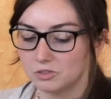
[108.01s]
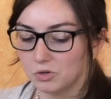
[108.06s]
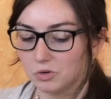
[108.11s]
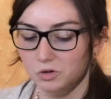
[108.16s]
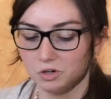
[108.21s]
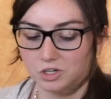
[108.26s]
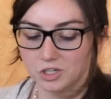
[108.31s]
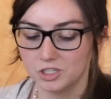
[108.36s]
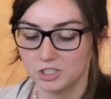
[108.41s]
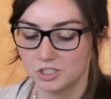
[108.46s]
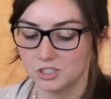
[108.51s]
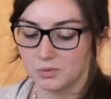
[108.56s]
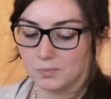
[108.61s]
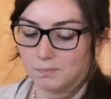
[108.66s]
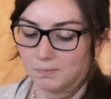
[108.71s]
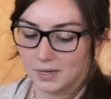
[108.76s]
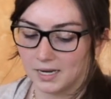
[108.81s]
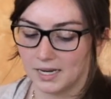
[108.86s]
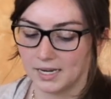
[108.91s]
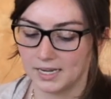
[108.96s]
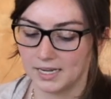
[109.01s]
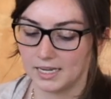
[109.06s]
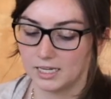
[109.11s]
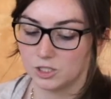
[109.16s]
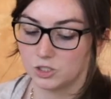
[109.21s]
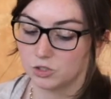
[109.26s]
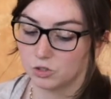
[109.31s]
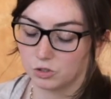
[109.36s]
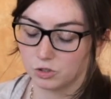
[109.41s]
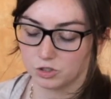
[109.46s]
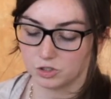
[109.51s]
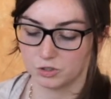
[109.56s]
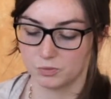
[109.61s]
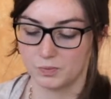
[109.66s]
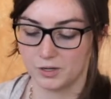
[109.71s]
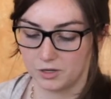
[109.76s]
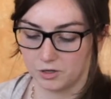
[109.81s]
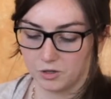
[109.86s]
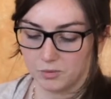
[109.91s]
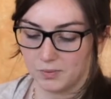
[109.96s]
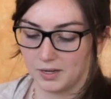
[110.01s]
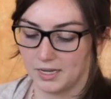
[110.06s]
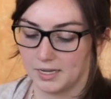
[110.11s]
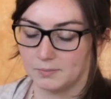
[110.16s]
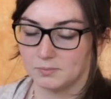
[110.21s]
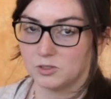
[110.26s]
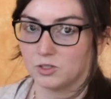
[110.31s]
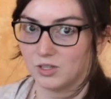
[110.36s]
towards my shoulders are bigger than my hips.